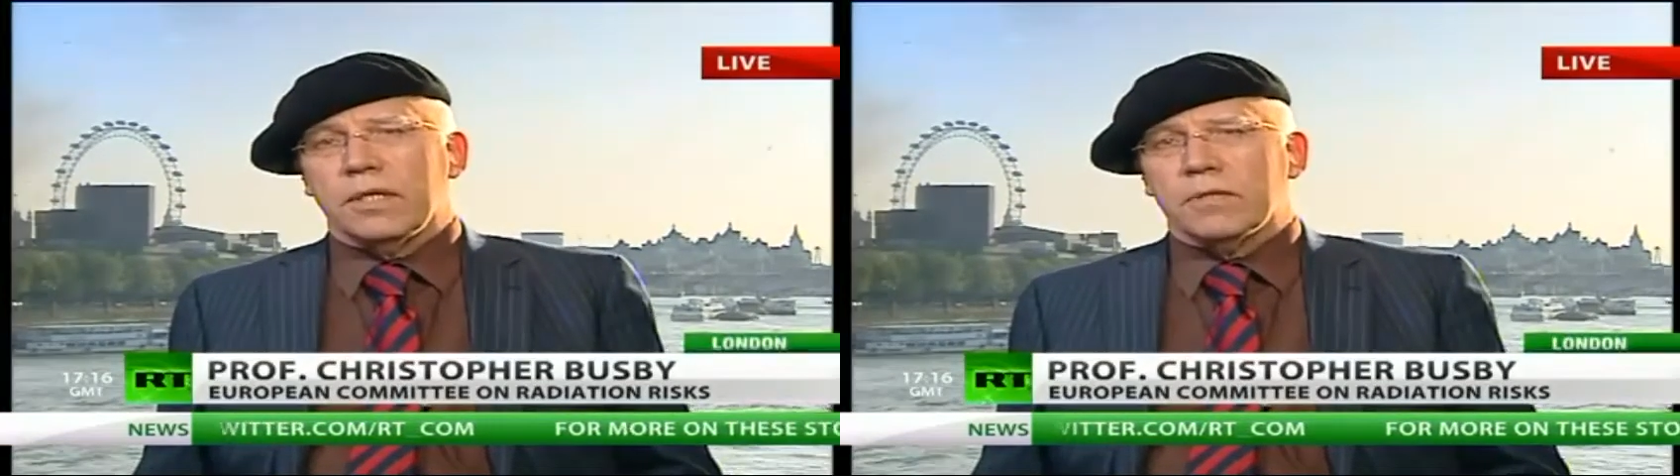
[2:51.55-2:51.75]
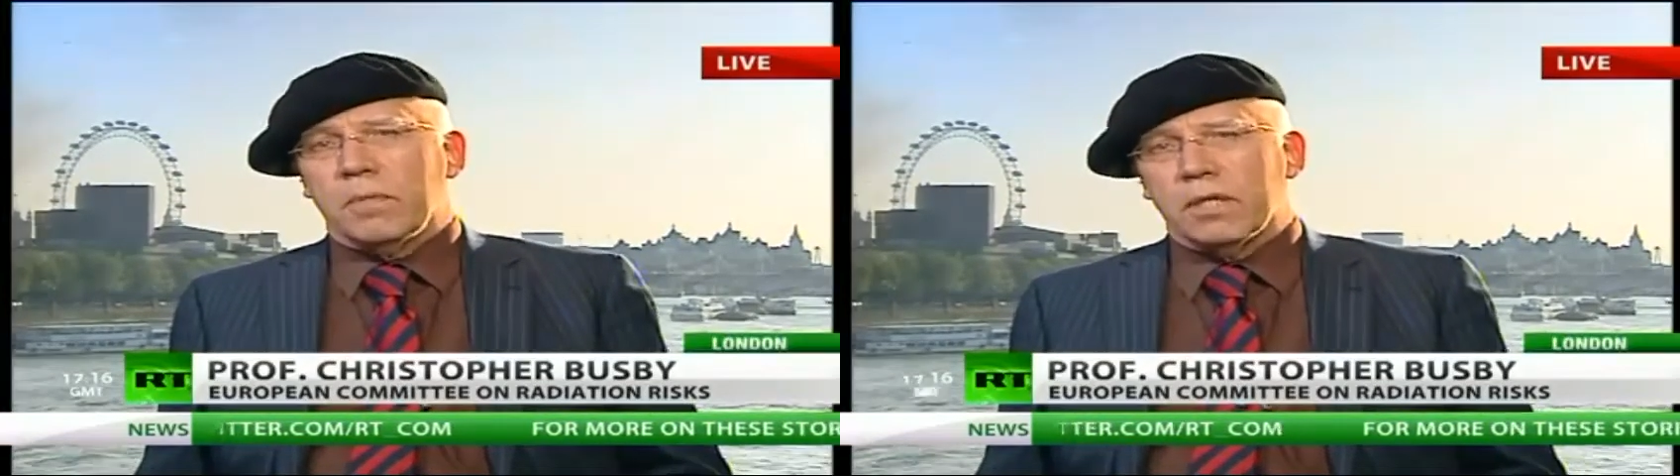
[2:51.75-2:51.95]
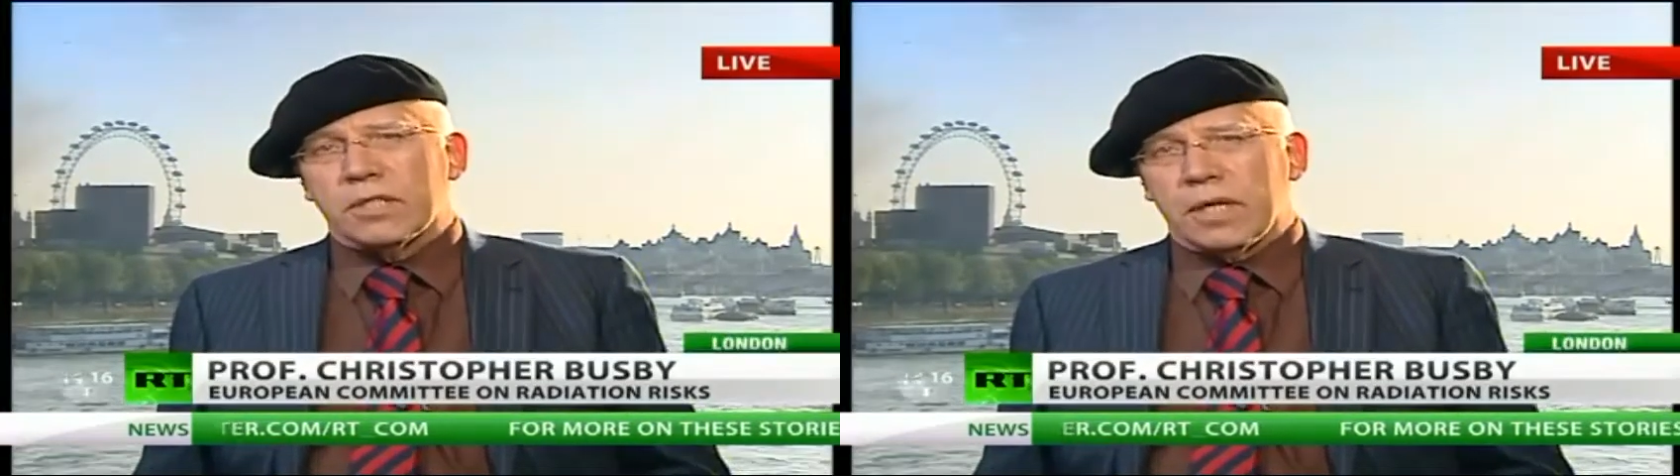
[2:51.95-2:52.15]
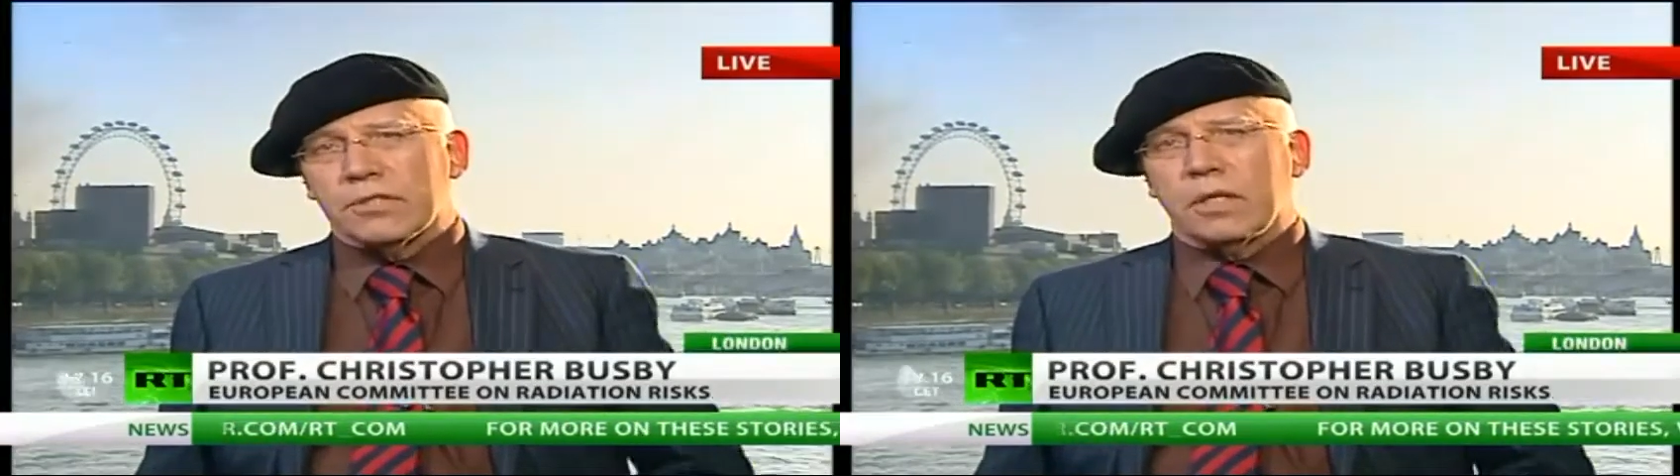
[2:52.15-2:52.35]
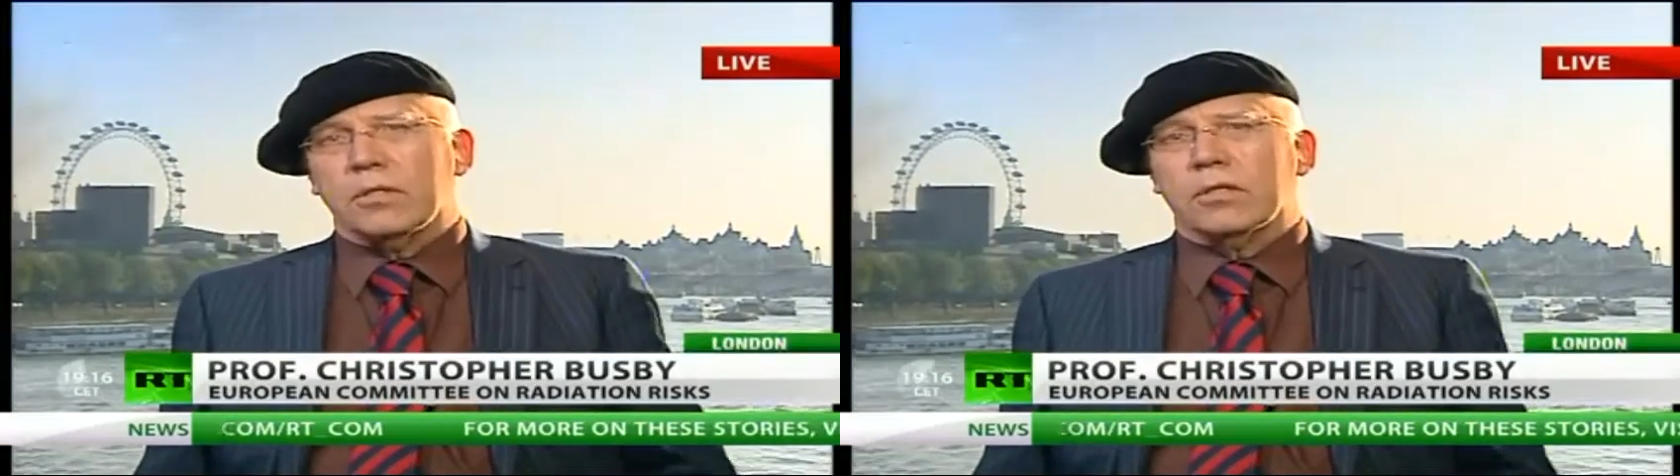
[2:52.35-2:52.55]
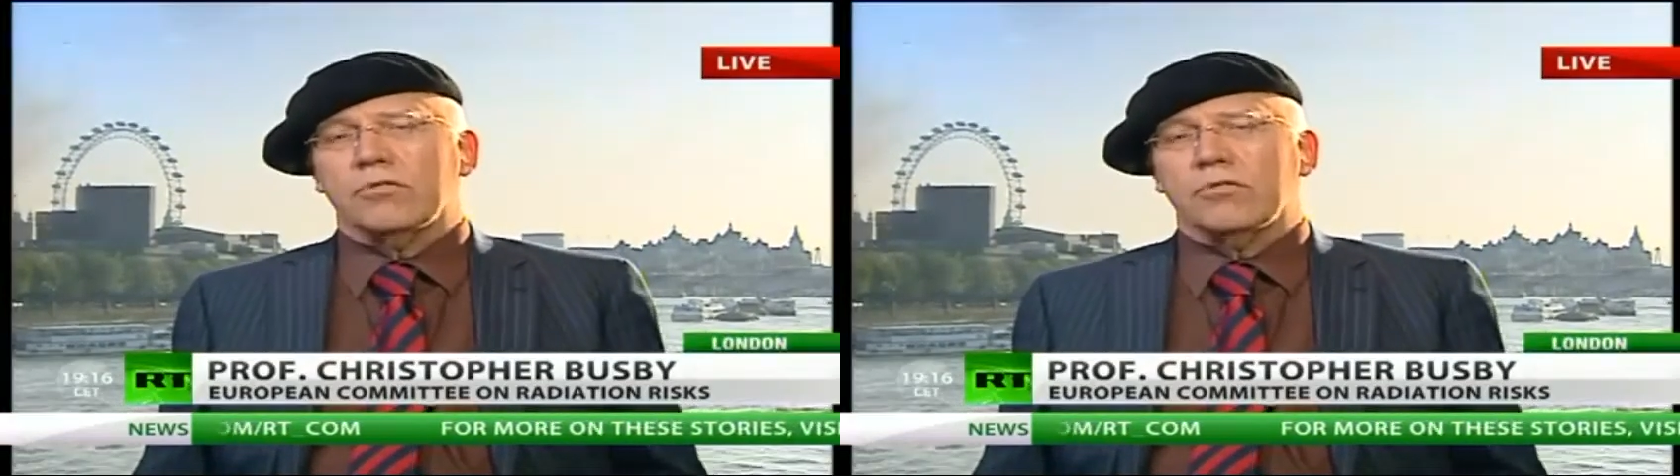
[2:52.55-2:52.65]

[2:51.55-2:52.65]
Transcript: it's much less under